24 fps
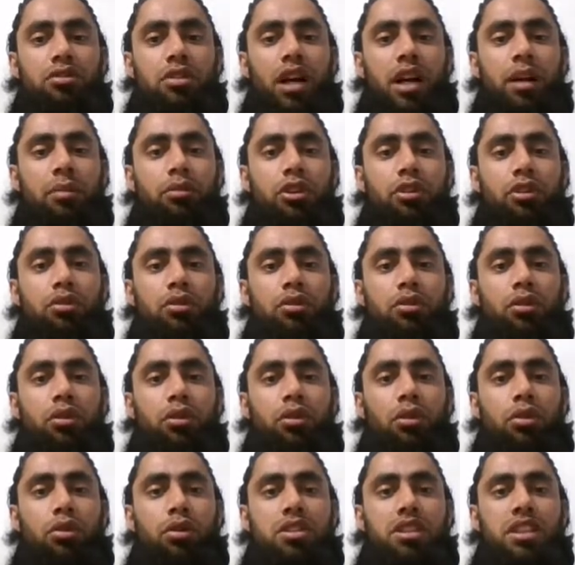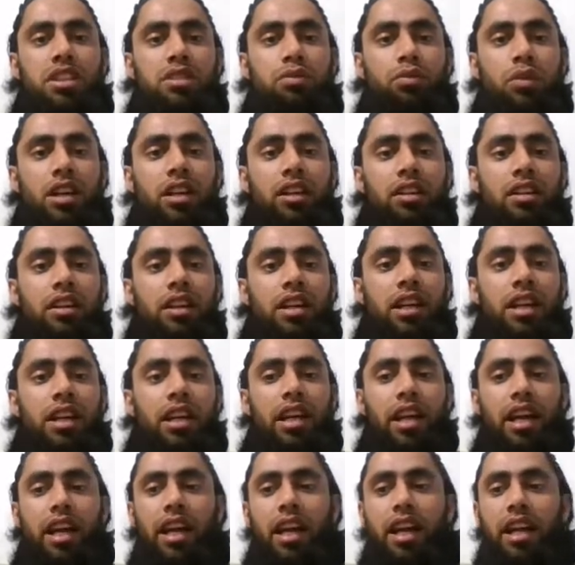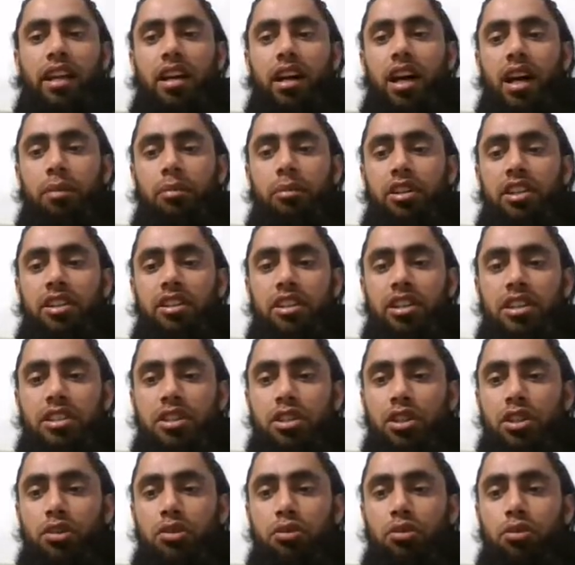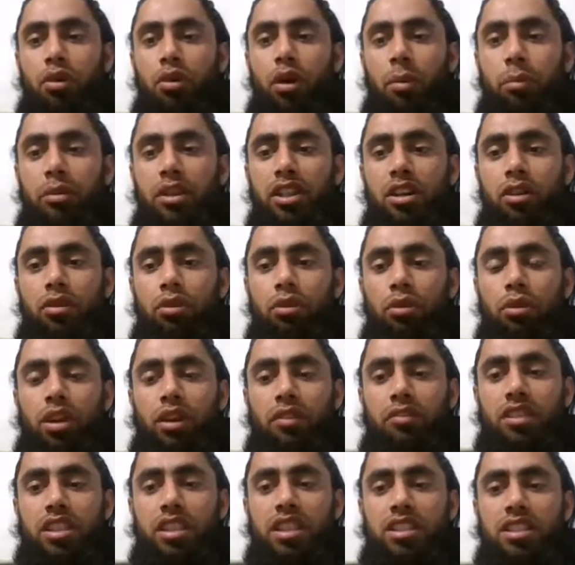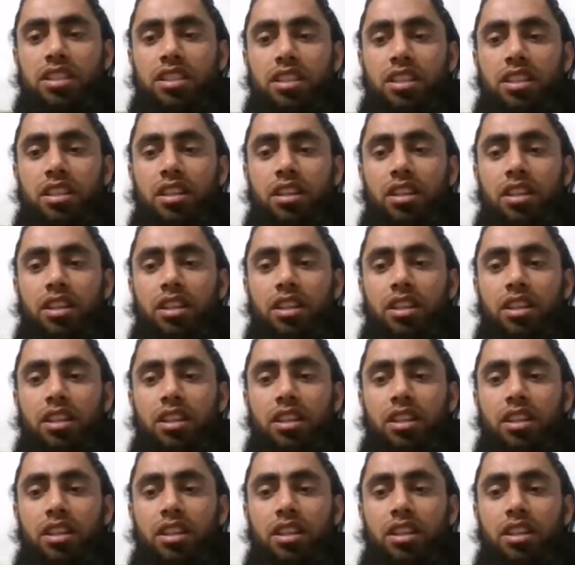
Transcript: So I'm going to close this one, and I'm interested to copy the code of this.